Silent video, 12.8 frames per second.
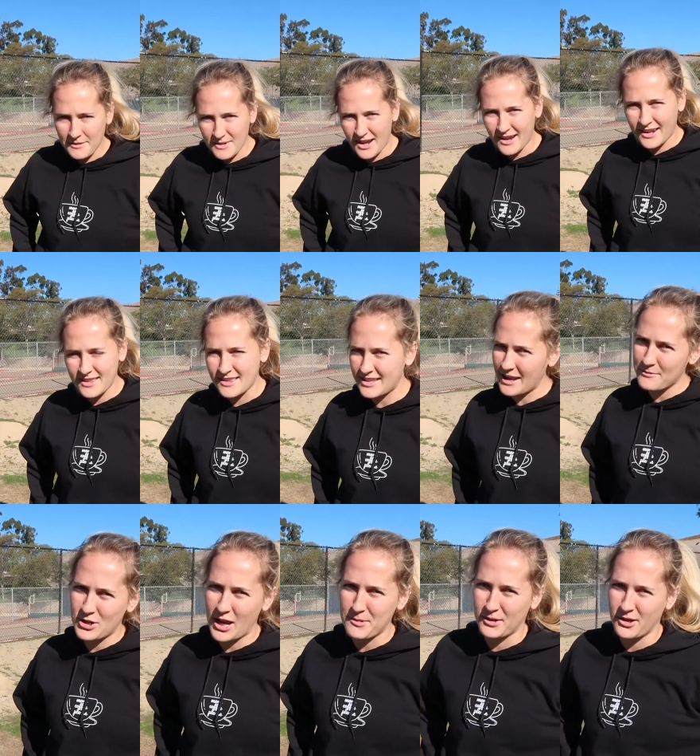I'm not in the same
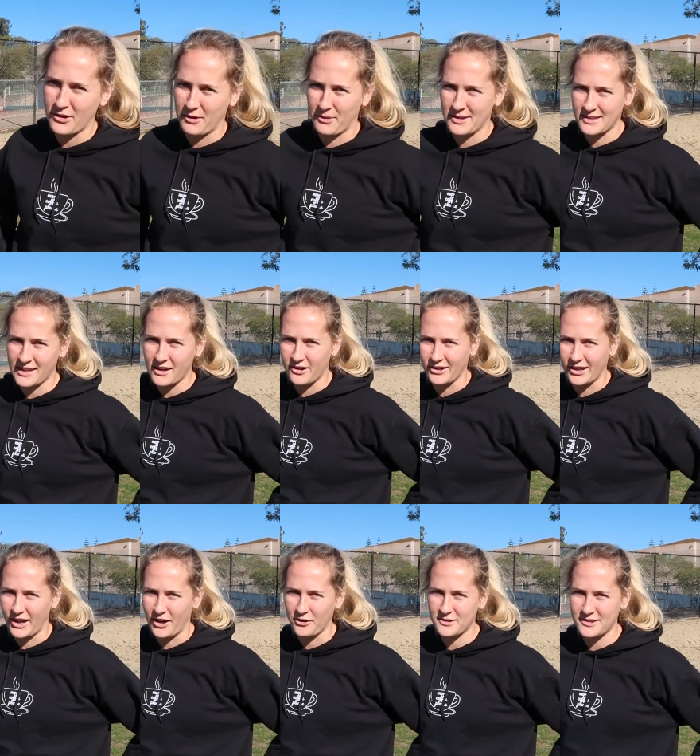shape, you know, I was a year
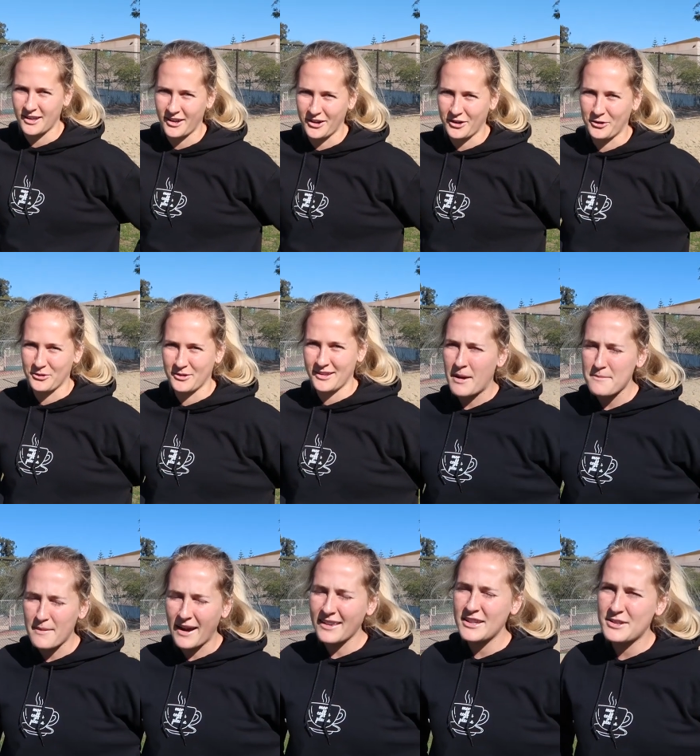ago. So my
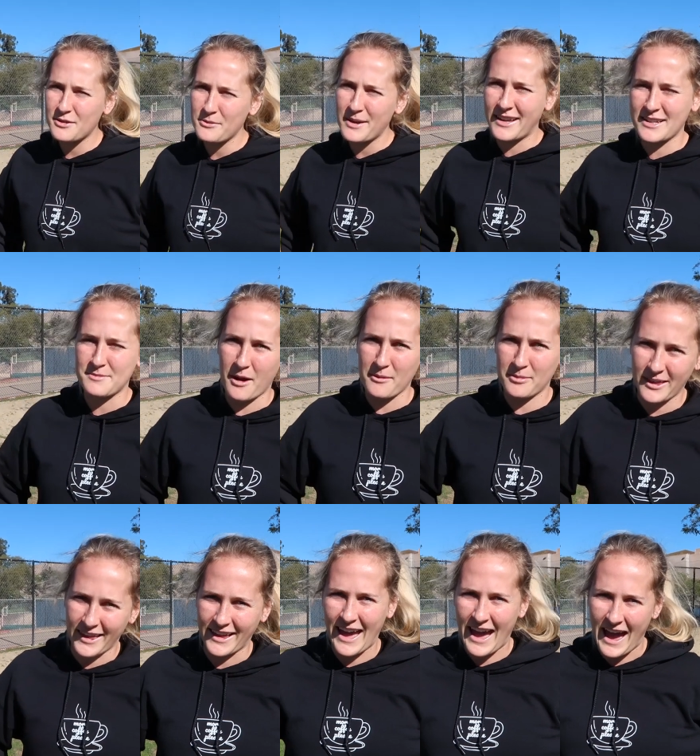mileage for the week is probably
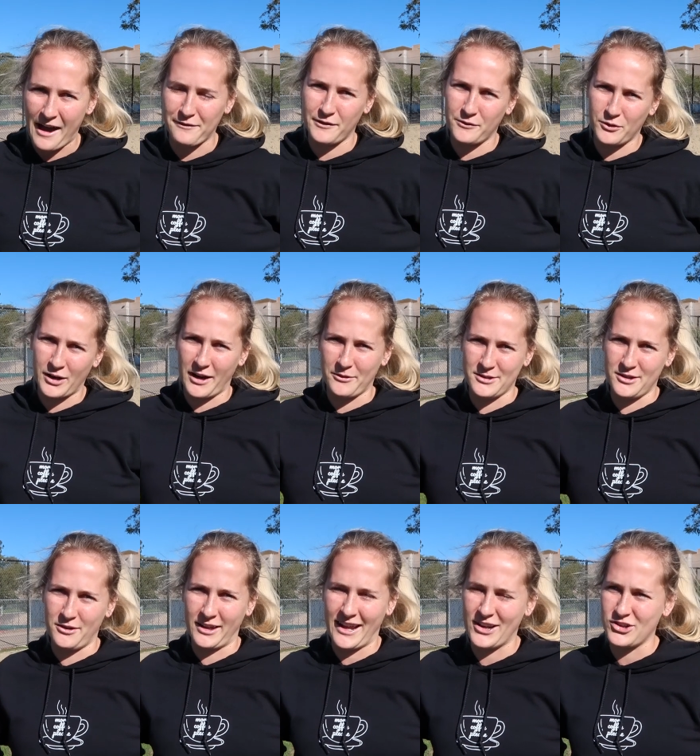like half of what I was
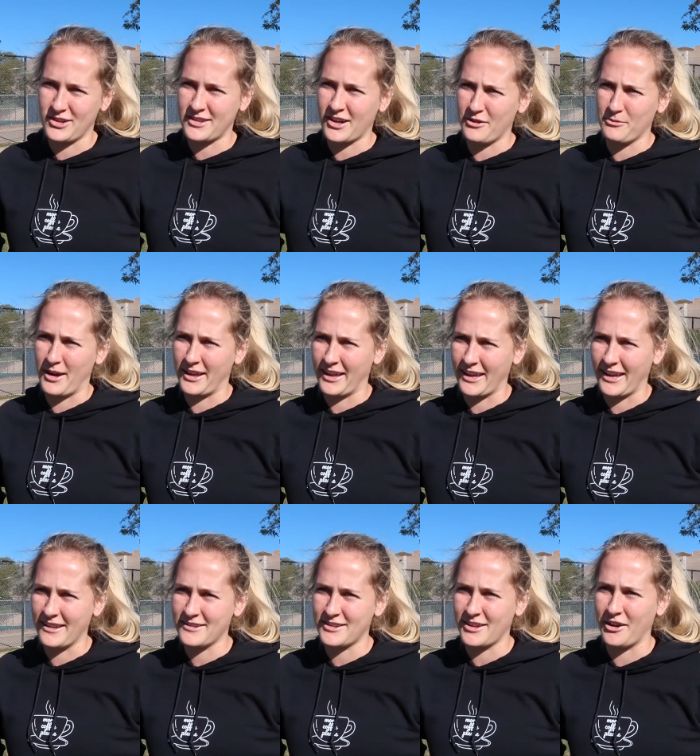doing and I just started running
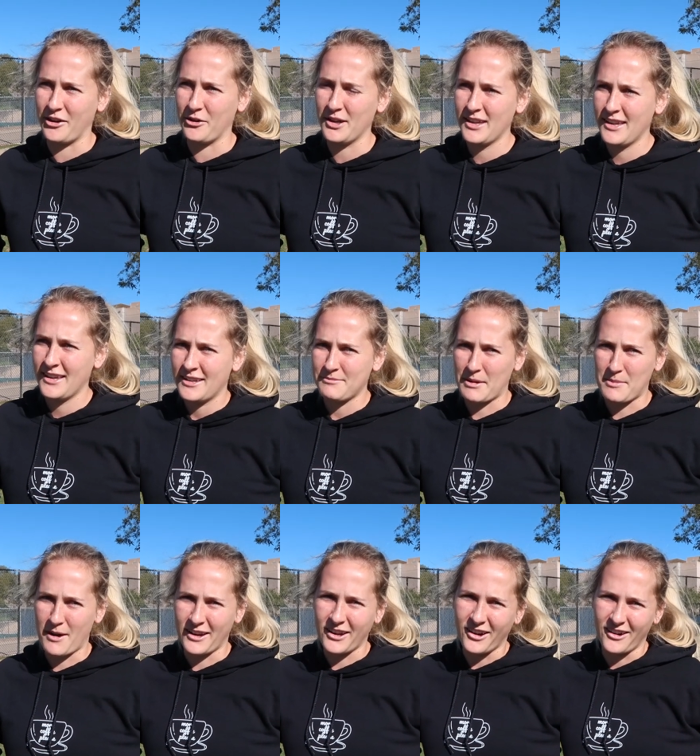again. So my
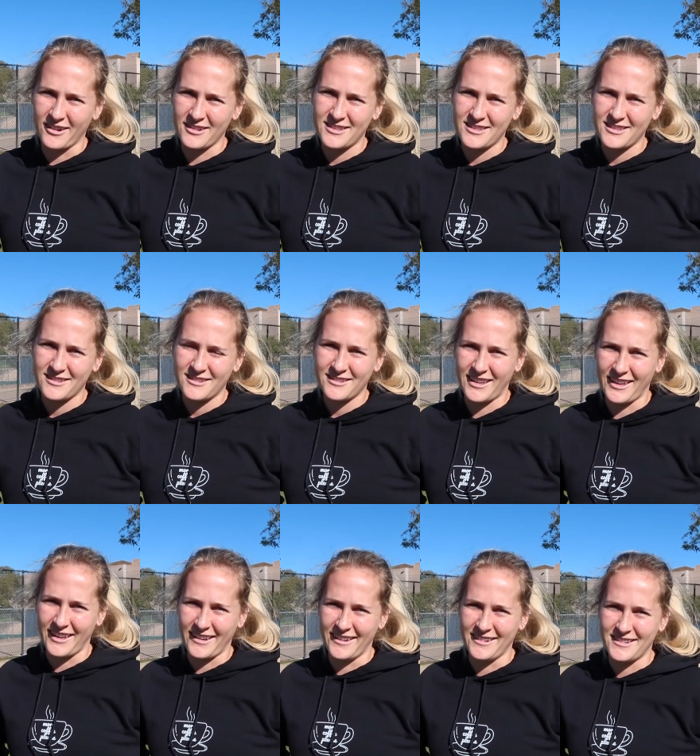body hurts.
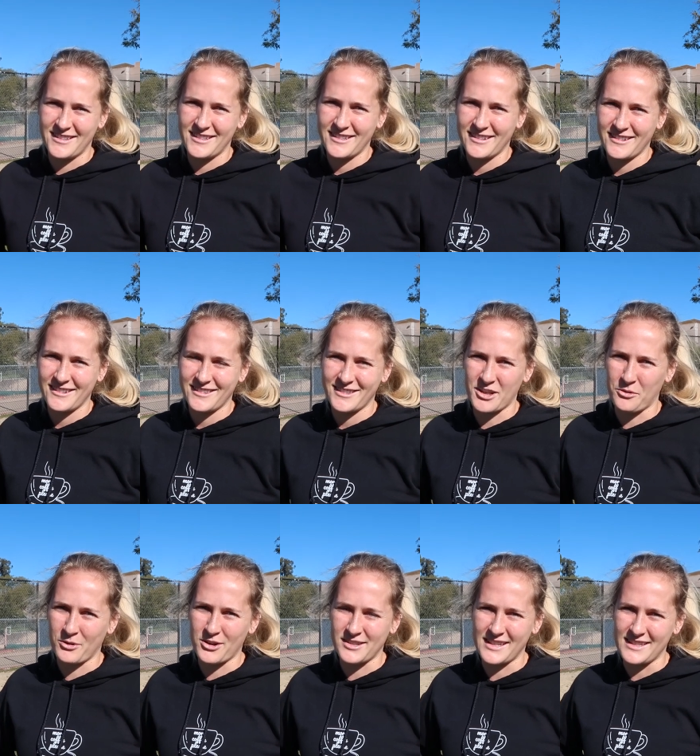And so
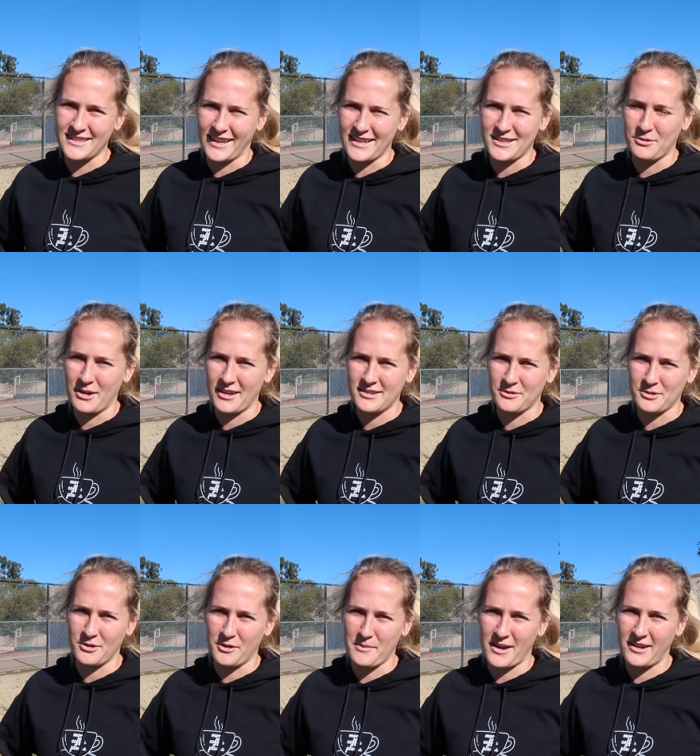we're just easing into it. So we're
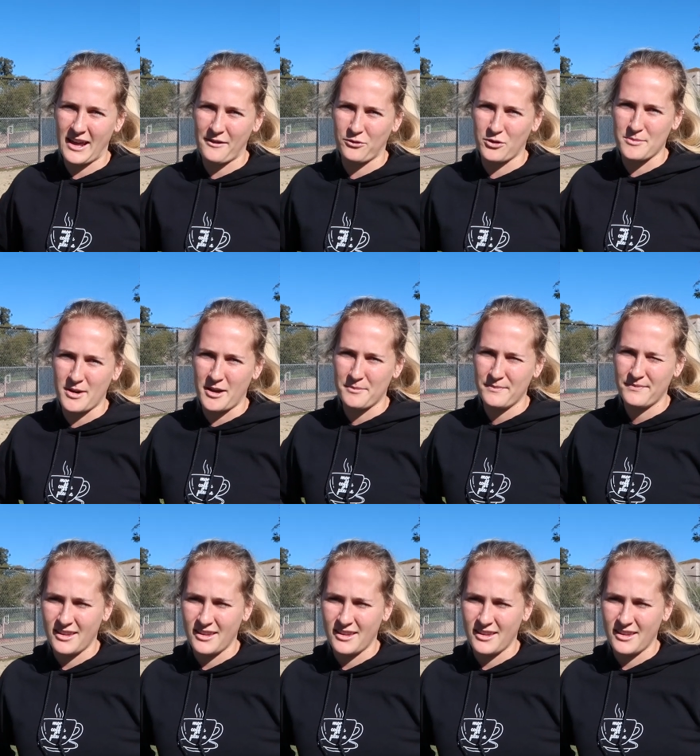doing a 1.5 mile warm up.